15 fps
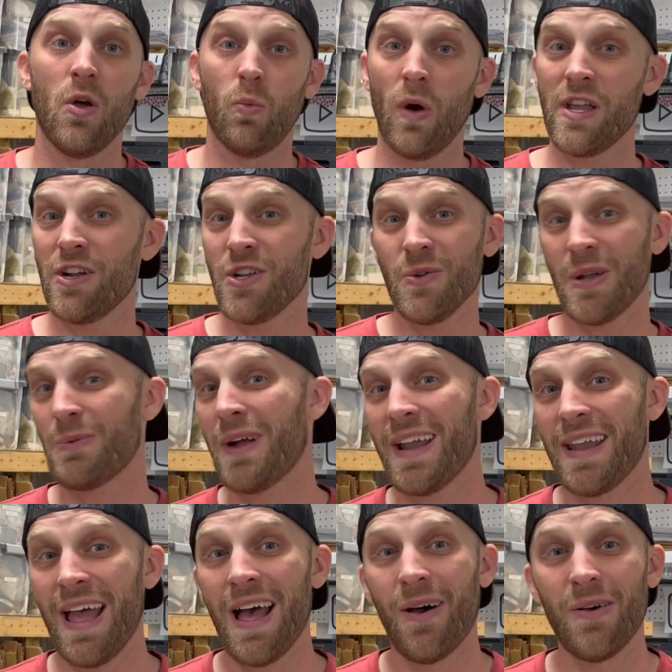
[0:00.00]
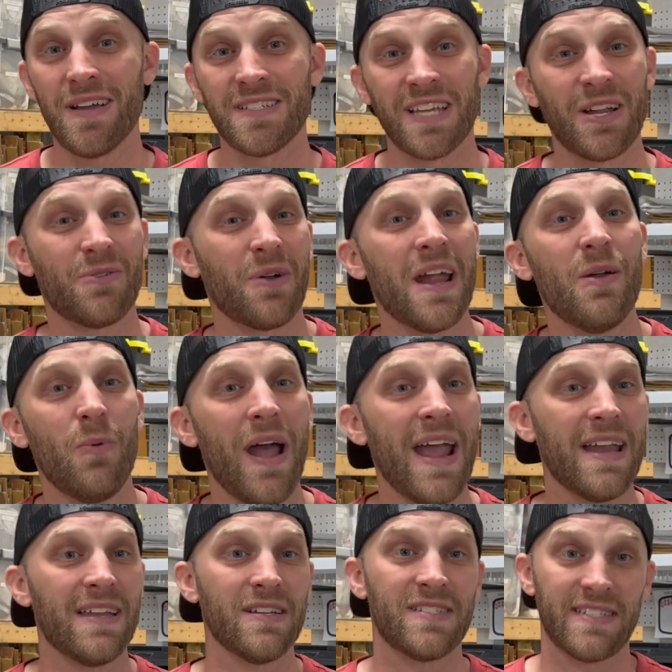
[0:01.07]
What you're doing right now is a great way
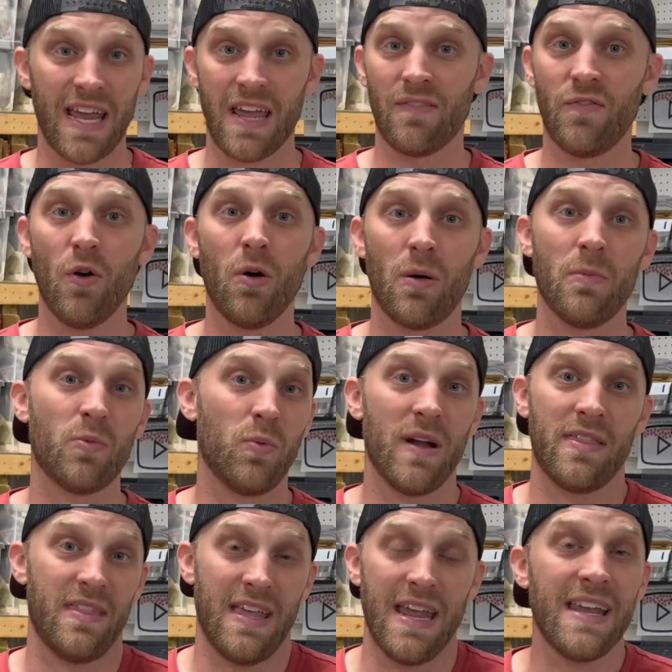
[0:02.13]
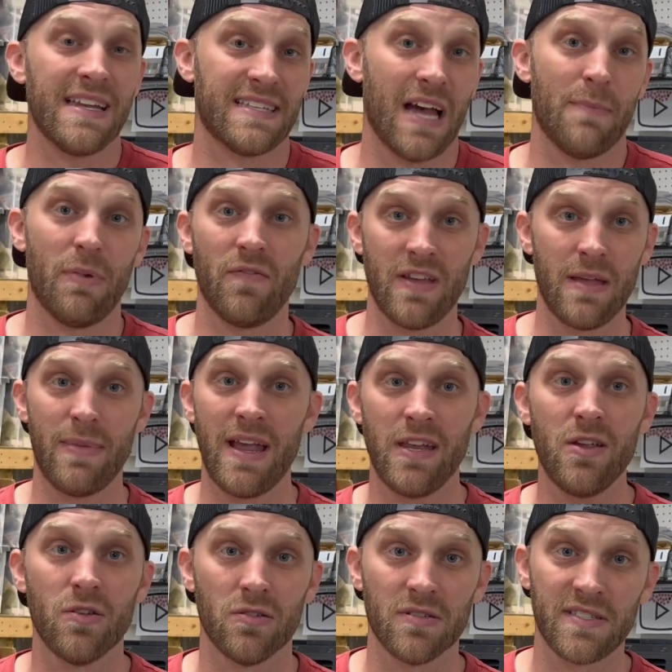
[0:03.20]
to stay informed with any type of eBay
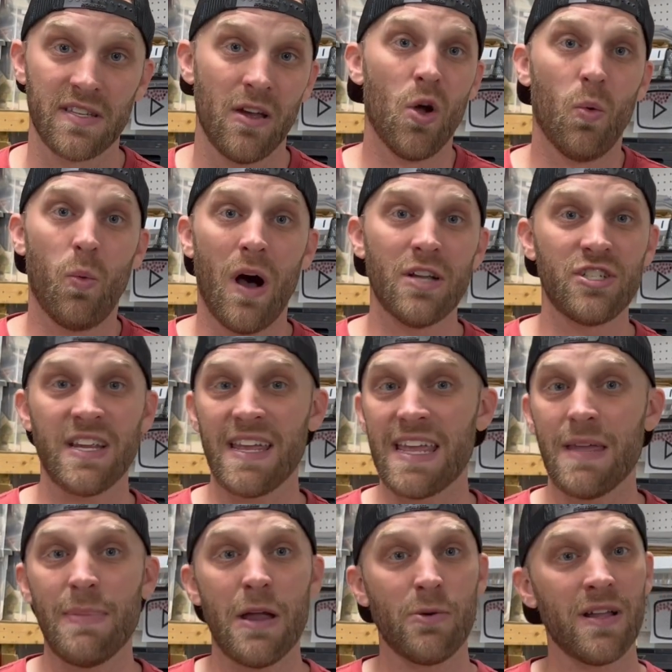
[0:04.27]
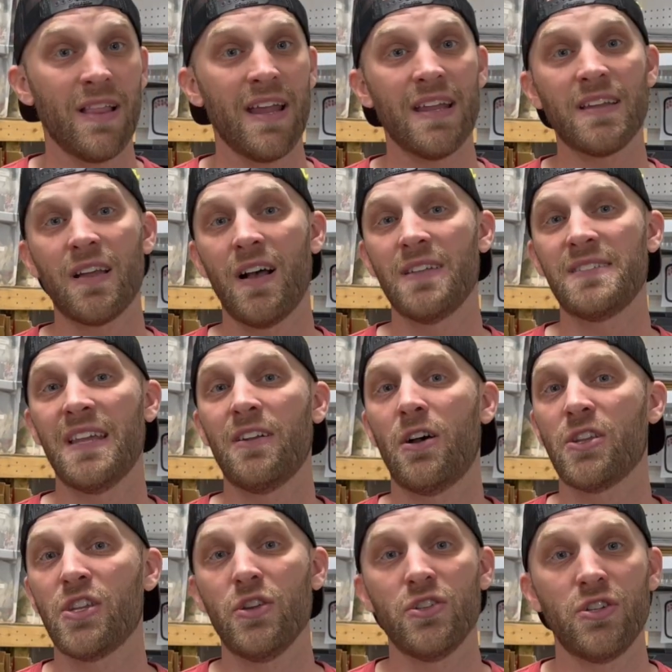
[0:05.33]
news. Watching eBay-related content on
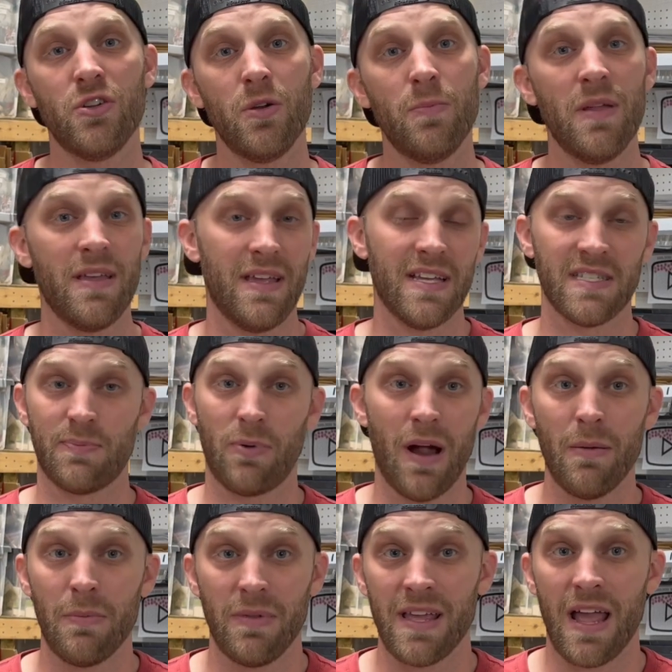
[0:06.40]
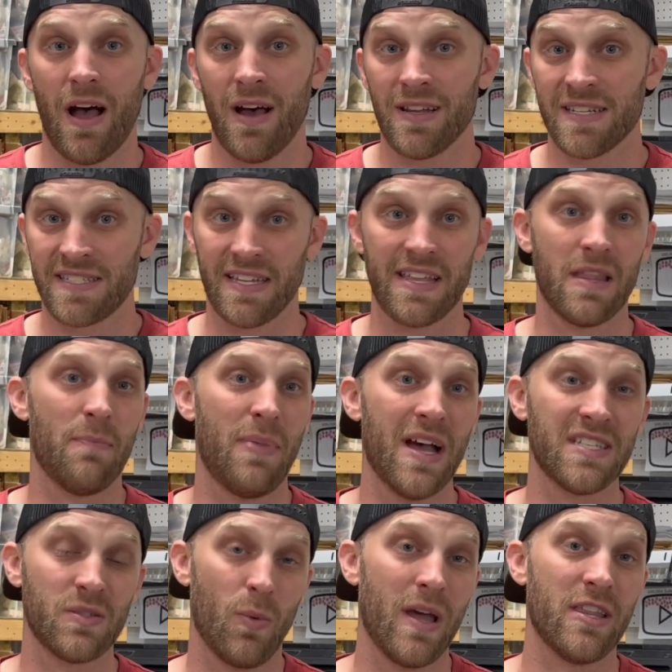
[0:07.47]
YouTube is probably honestly the
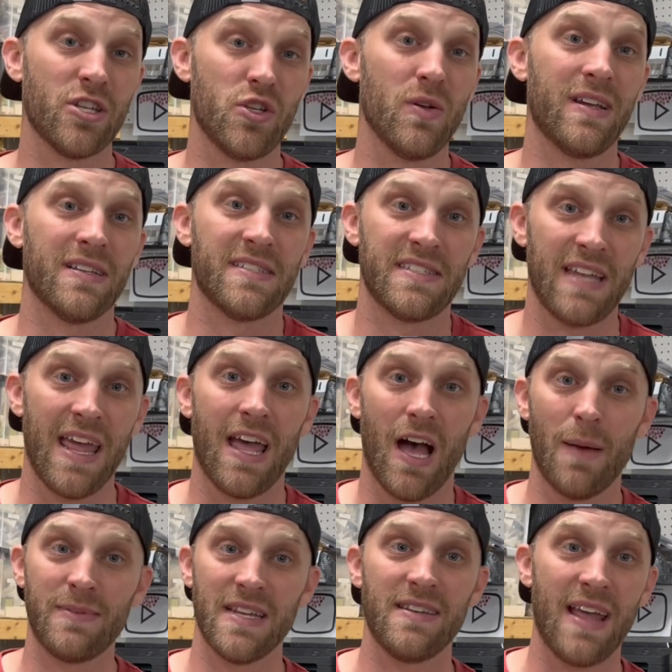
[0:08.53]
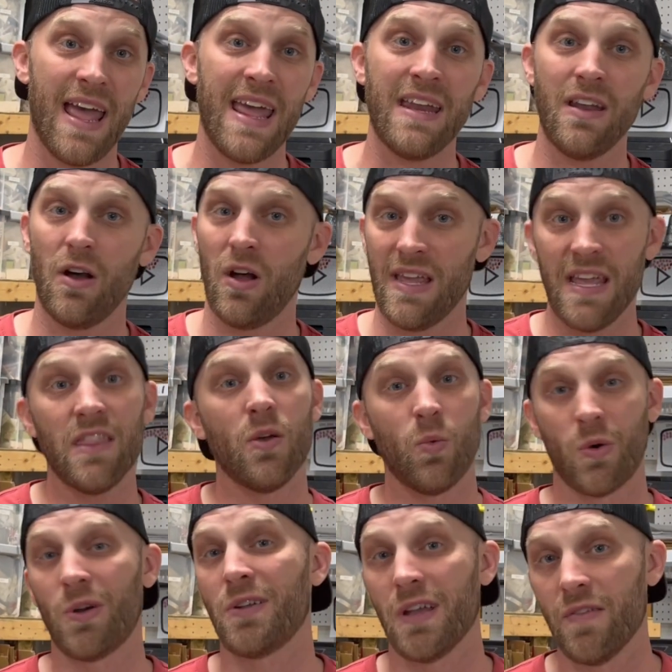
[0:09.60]
best way that you can stay up to date in the
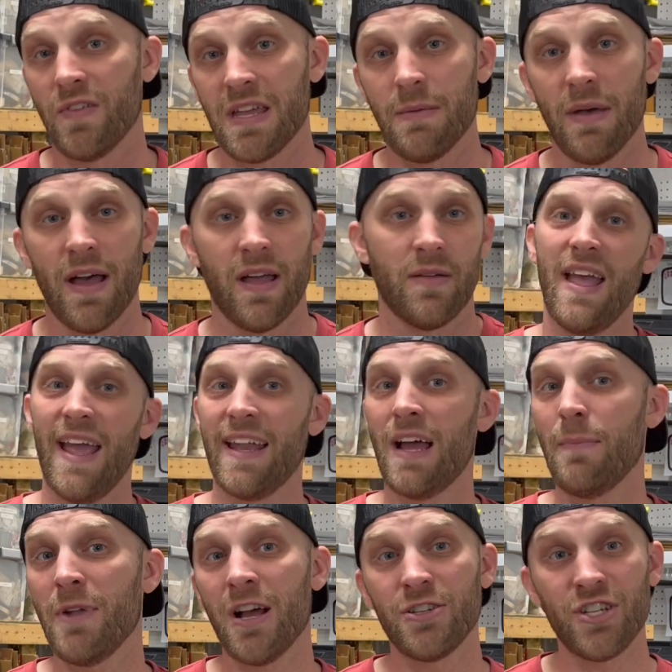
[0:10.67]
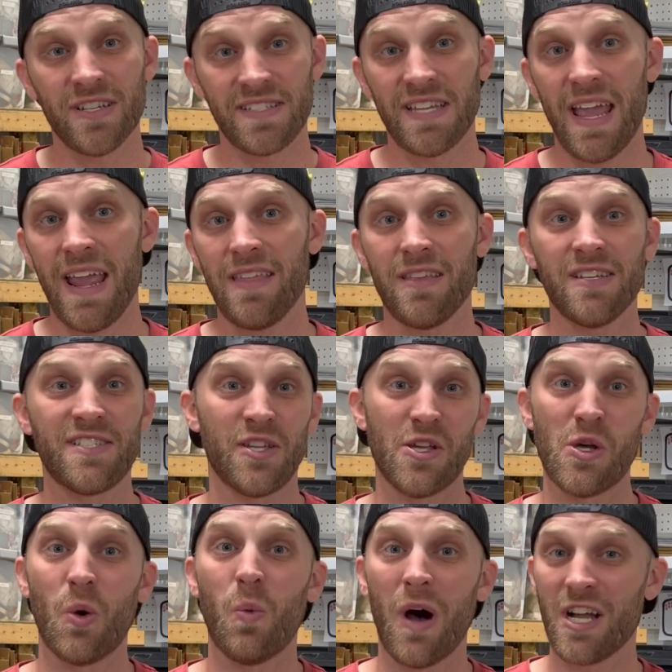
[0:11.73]
world of eBay. And I'm not just saying this so
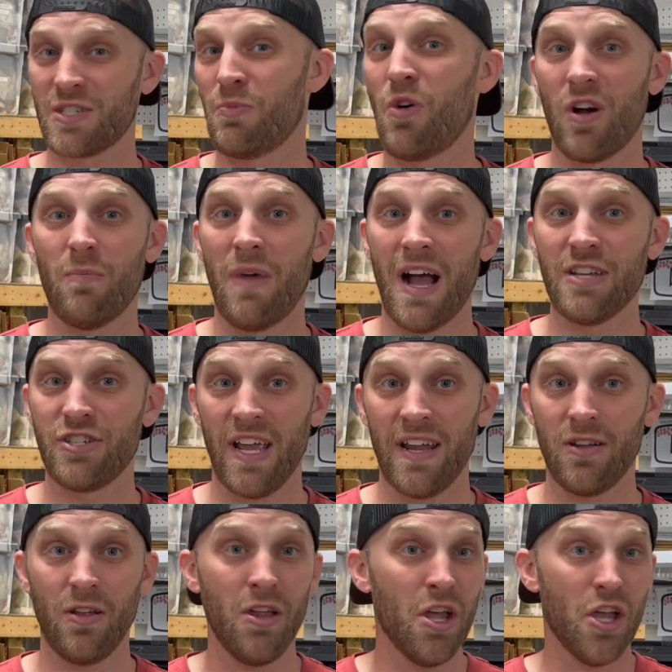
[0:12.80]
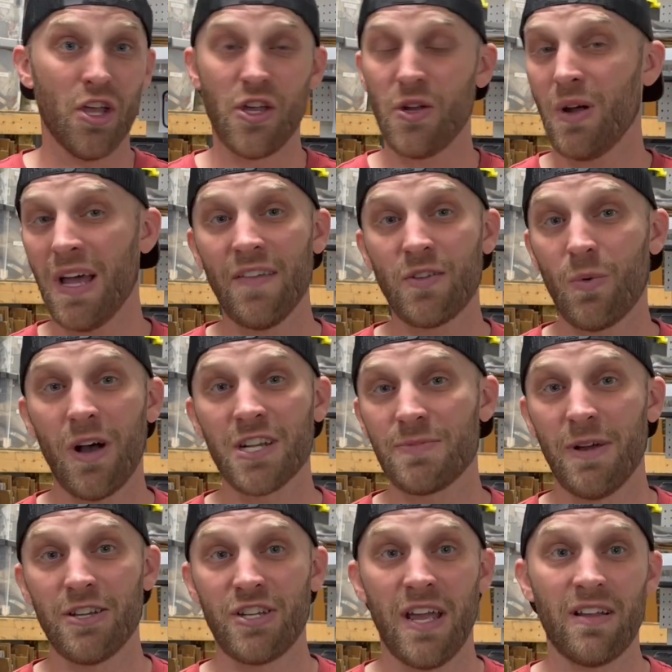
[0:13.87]
you'll watch more of my channel. You don't have to watch my
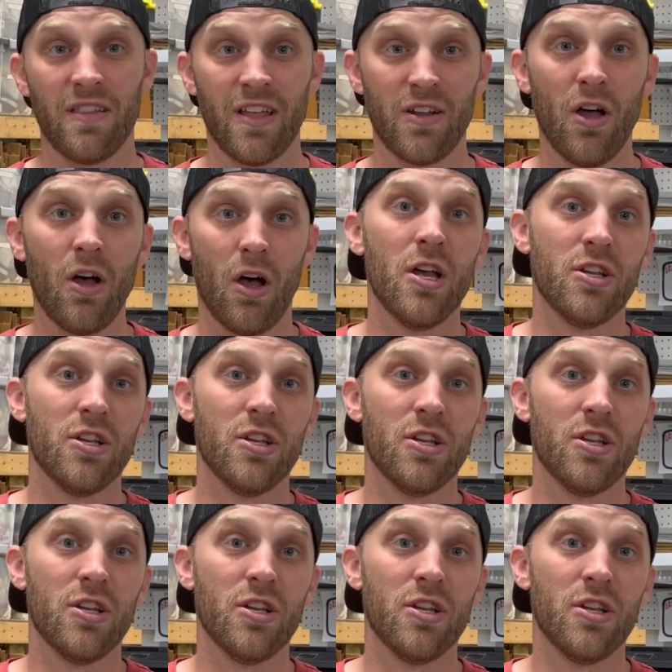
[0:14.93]
channel at all.